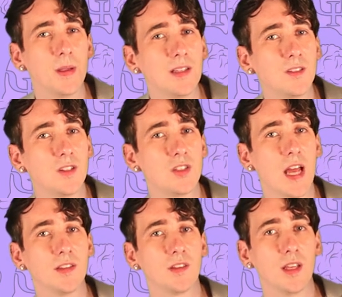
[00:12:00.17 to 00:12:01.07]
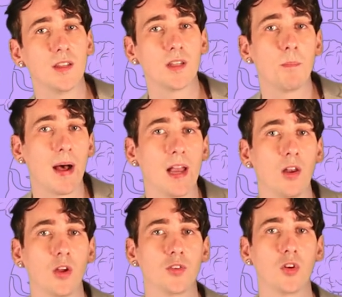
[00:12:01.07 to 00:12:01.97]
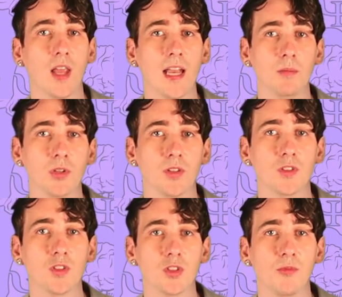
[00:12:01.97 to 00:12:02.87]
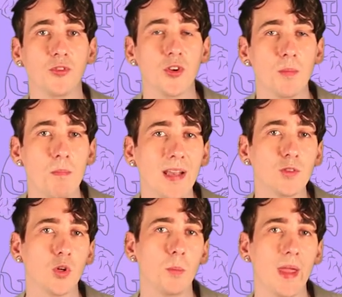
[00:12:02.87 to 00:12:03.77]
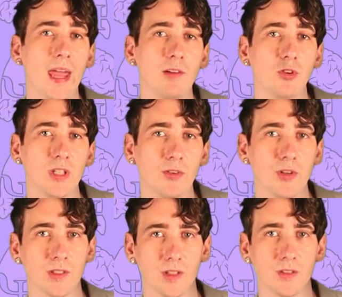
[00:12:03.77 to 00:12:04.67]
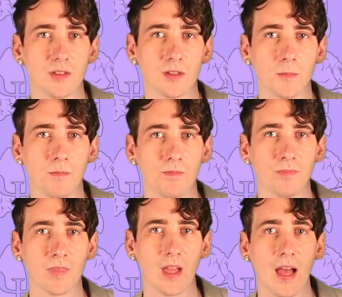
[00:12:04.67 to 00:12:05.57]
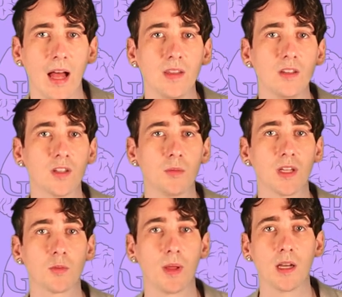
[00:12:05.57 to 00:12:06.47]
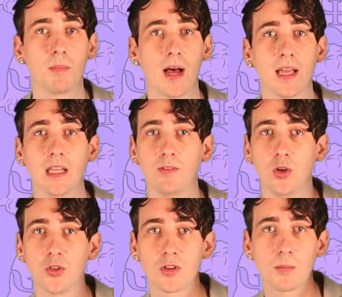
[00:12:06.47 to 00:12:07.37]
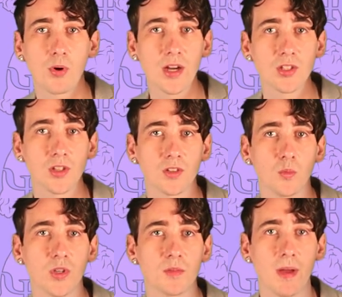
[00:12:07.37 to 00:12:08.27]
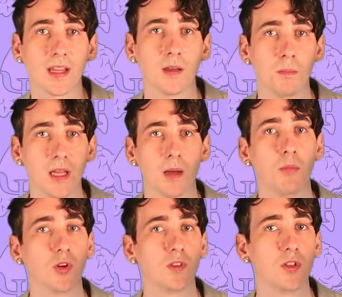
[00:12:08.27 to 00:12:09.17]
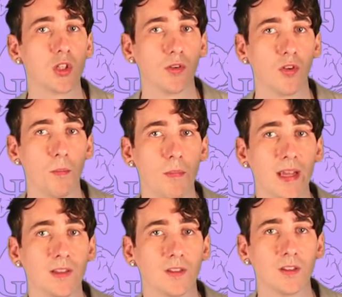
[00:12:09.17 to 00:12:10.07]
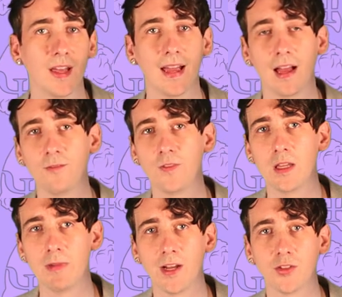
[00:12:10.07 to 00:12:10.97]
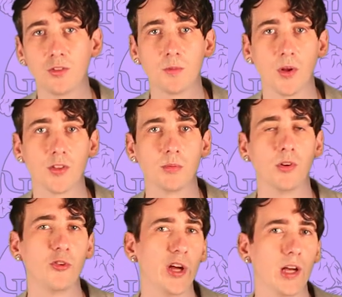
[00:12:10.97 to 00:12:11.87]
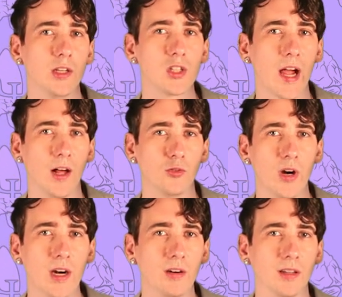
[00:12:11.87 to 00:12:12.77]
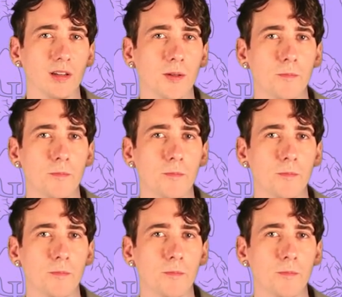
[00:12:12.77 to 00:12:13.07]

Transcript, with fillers: it suggests there's a biological element to some fundamental behavioural differences. And these can be explained by evolutionary pressures, in which men compete amongst each other for mates, and females are responsible for early child rearing.